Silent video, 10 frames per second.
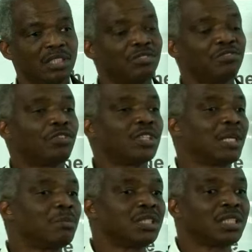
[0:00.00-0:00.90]
The
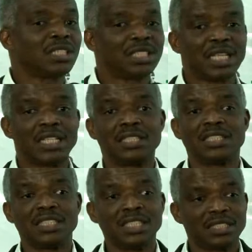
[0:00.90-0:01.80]
fundamental
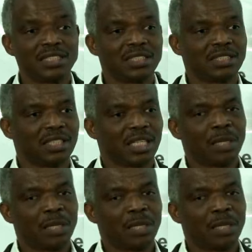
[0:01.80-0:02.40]
challenge is,